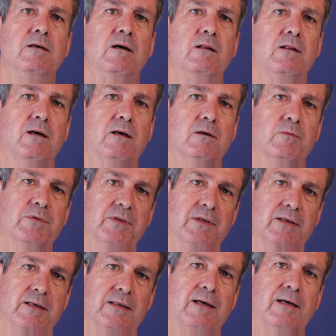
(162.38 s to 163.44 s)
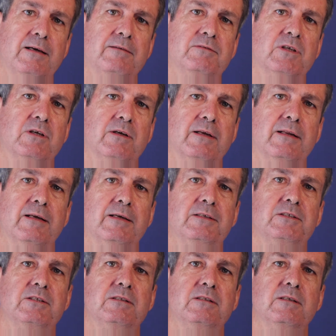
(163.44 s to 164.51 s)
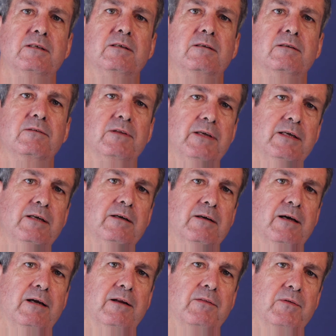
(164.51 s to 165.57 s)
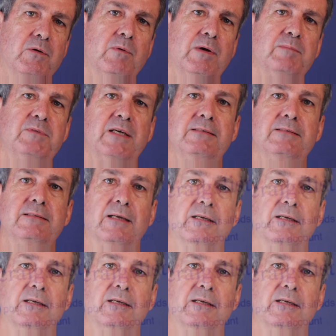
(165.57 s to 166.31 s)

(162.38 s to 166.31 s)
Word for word: Along with the decline of circulation, the internet, through websites